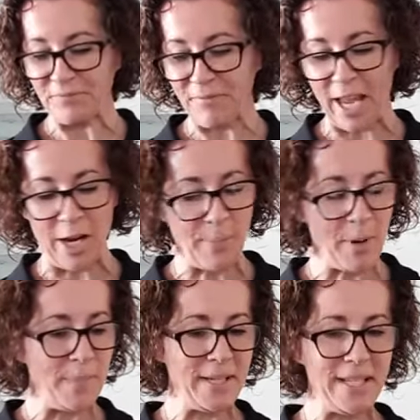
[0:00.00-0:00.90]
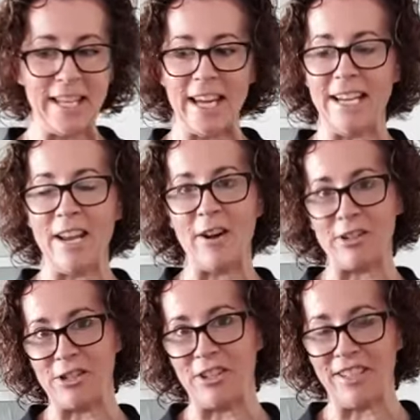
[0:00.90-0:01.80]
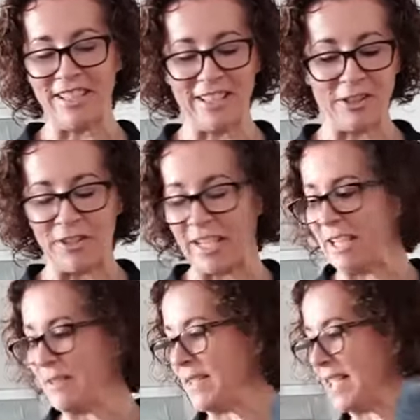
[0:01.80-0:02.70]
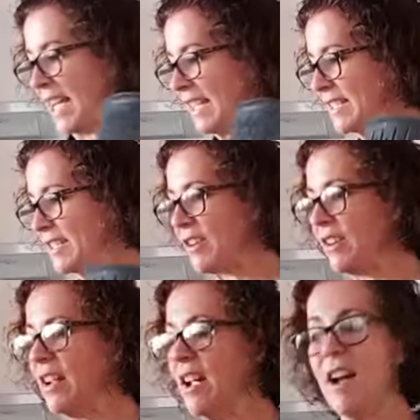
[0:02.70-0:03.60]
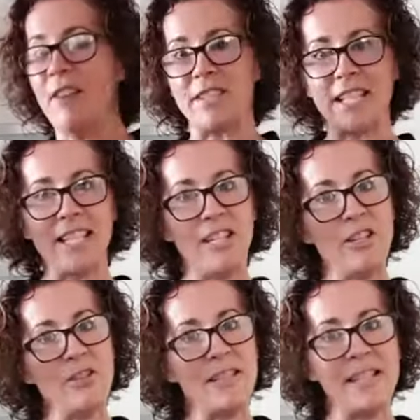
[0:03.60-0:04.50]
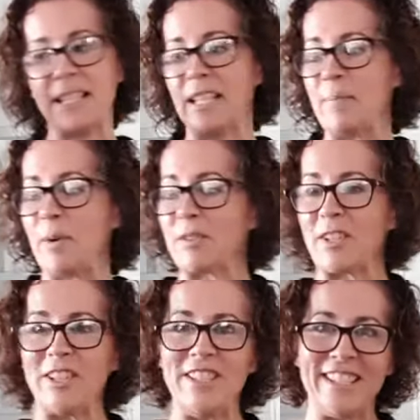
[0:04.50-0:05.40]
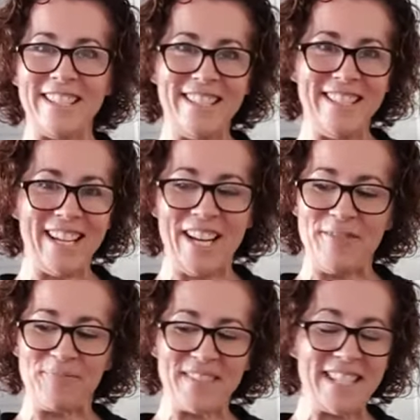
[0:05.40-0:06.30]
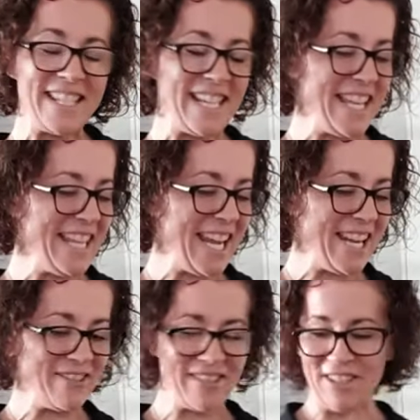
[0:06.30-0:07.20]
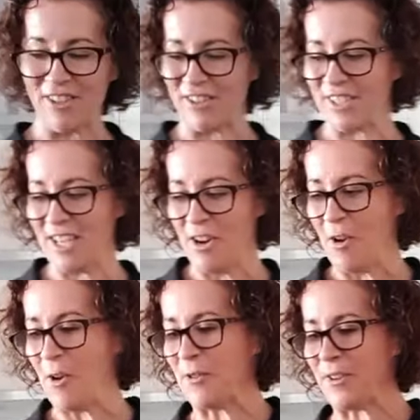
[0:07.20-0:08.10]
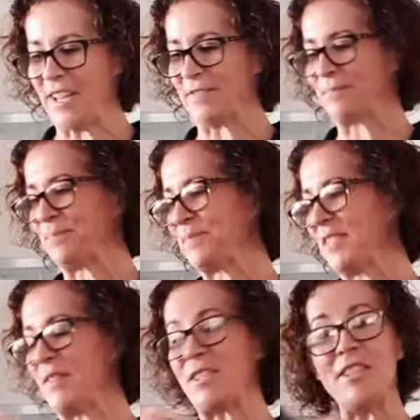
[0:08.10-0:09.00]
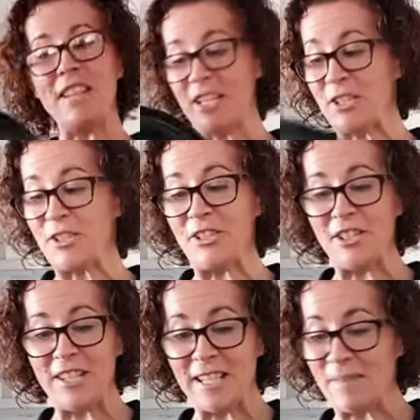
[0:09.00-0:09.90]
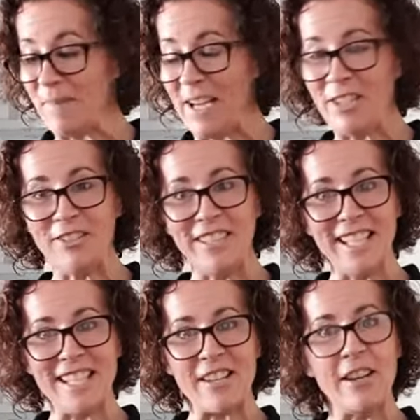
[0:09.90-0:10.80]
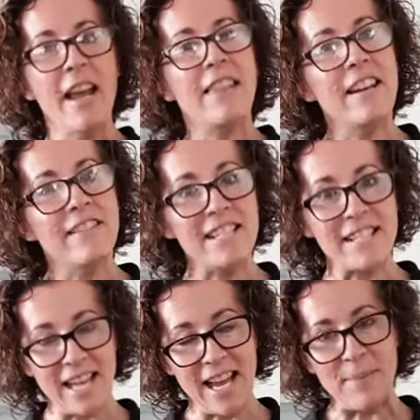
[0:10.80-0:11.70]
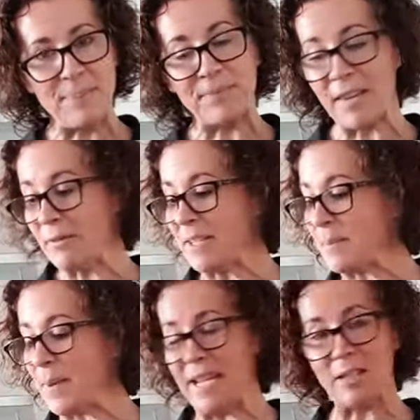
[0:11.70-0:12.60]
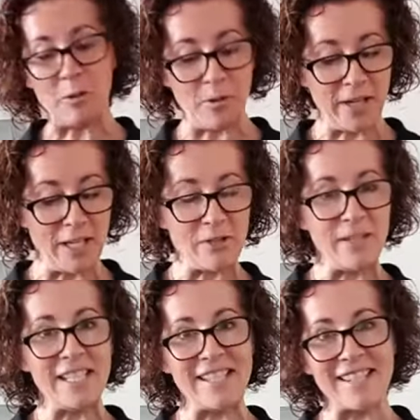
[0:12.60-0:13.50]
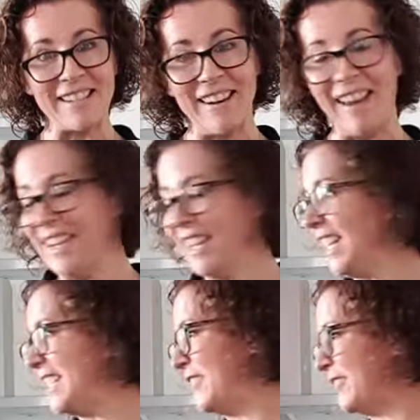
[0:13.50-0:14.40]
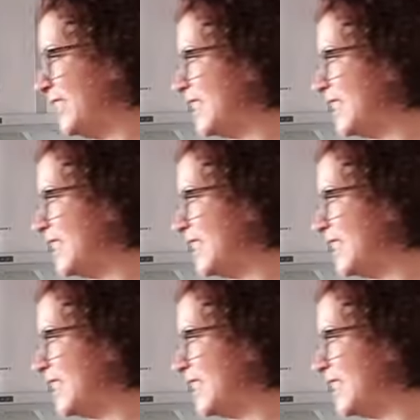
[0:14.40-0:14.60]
And I'll pop it in there. Now I'll show you a little trick in a second. So I'm just going to use this clear bowl so you can see the end result. All right. So I do this manually. So there is a recipe in Cookie Do. It is slightly different,